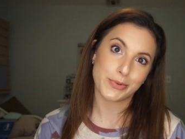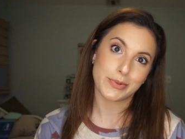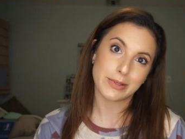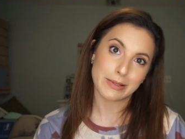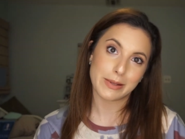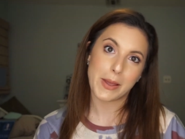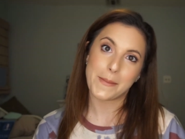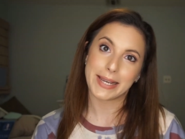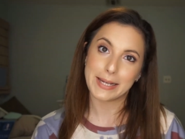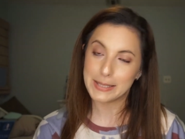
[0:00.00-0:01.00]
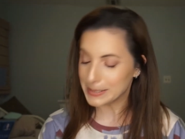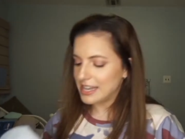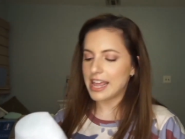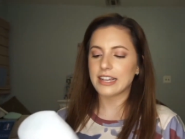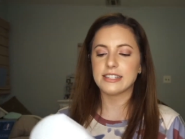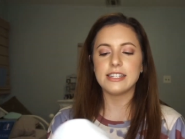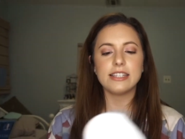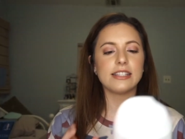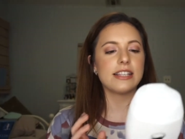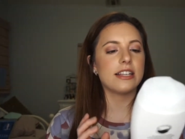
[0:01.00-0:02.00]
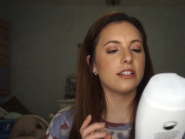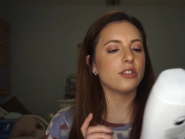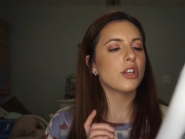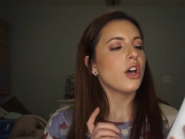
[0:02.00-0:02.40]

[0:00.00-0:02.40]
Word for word: Oh my god. Next is this